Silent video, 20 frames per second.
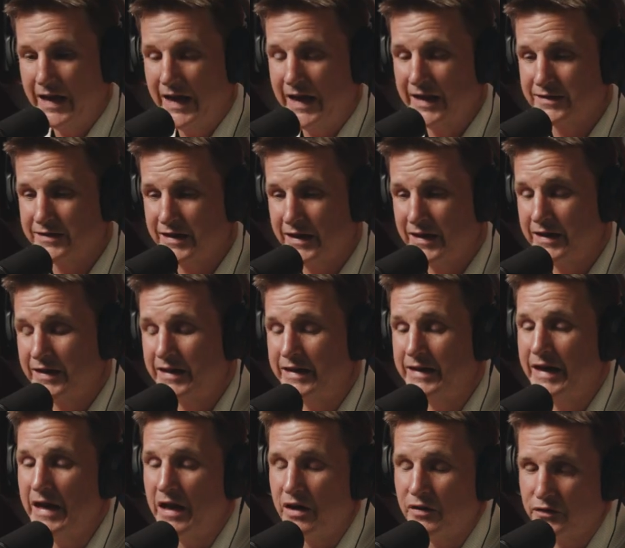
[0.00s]
as a
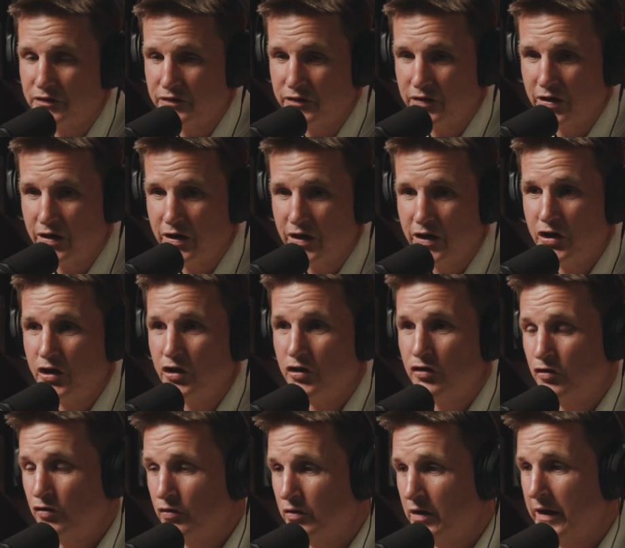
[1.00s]
gift
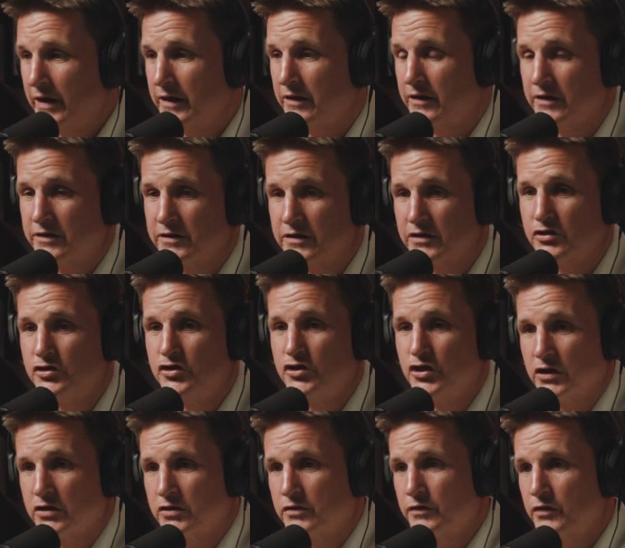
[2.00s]
to, like, this is
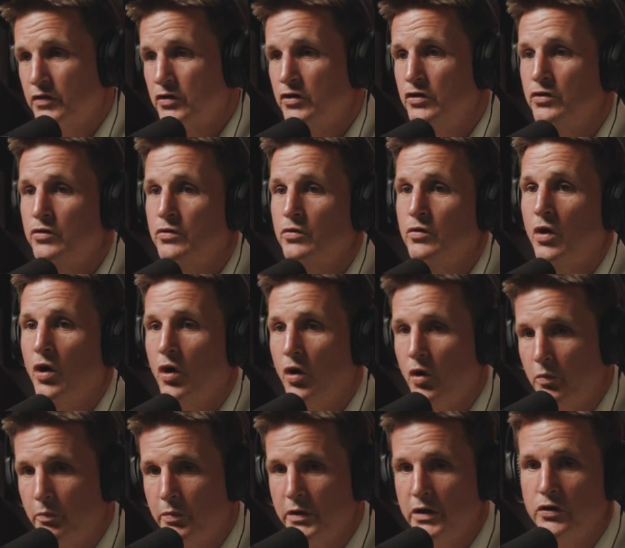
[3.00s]
just for you,
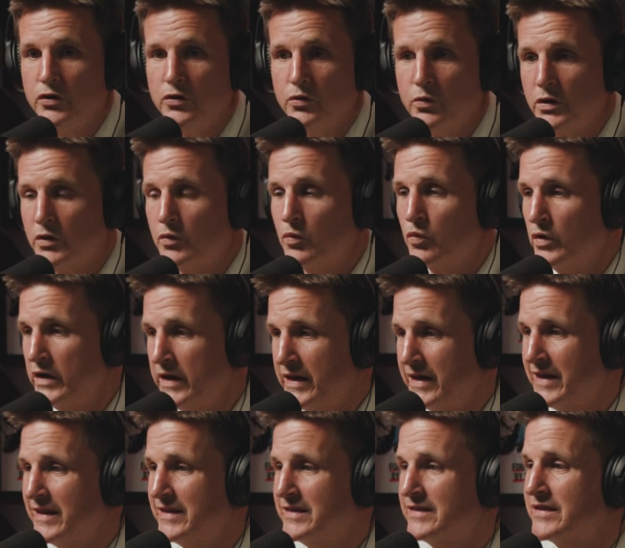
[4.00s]
hoping you would
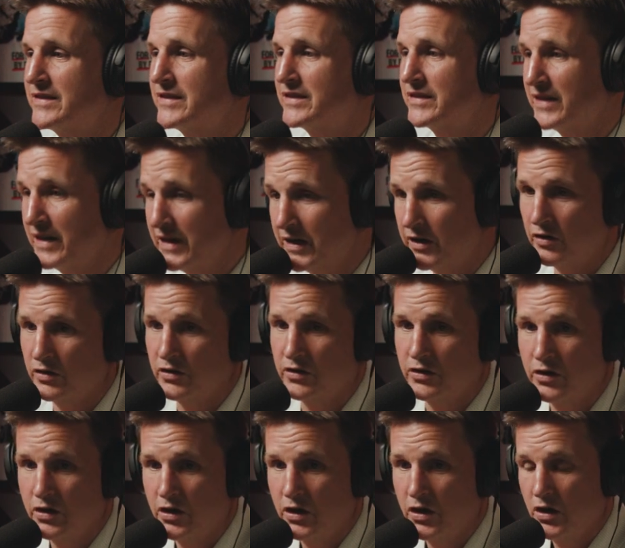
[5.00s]

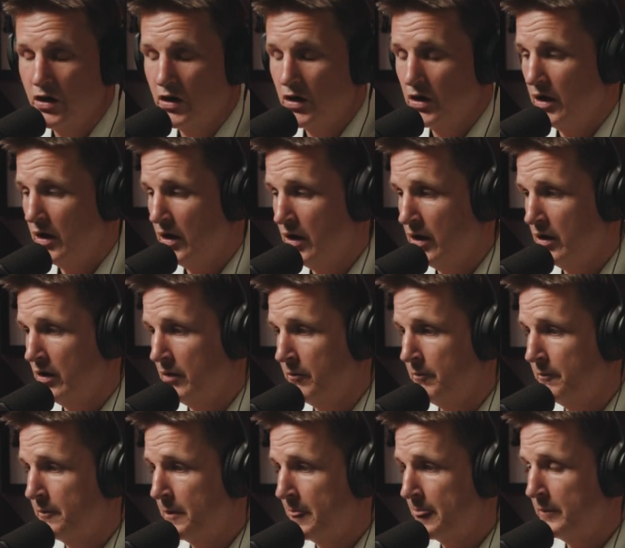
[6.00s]
reconsider
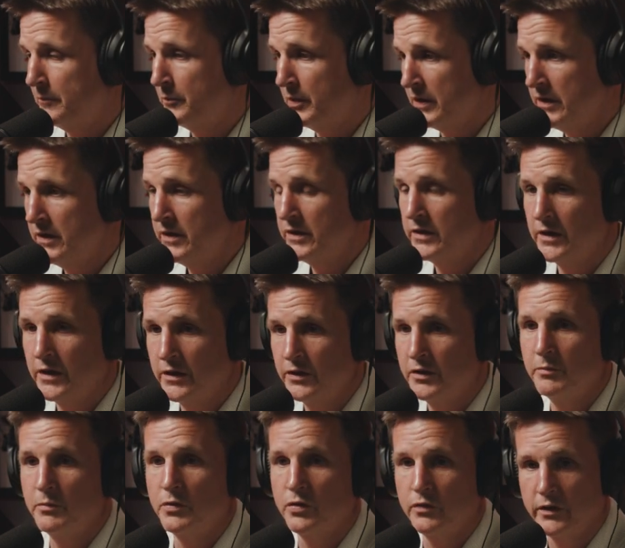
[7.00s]
being
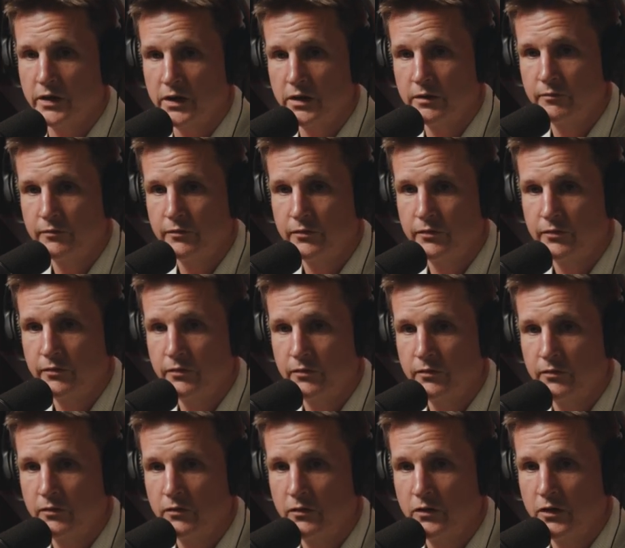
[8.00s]
in the movie.
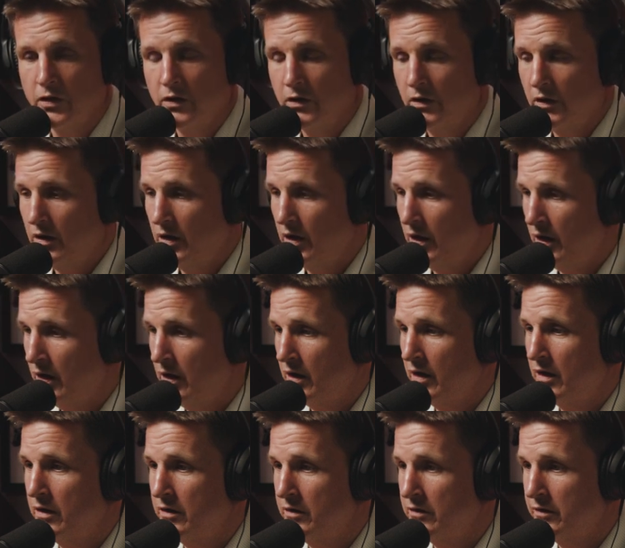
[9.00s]

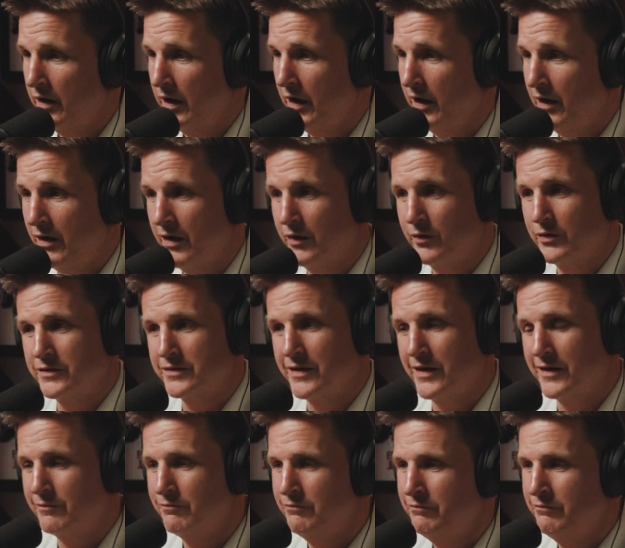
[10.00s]
And I was like,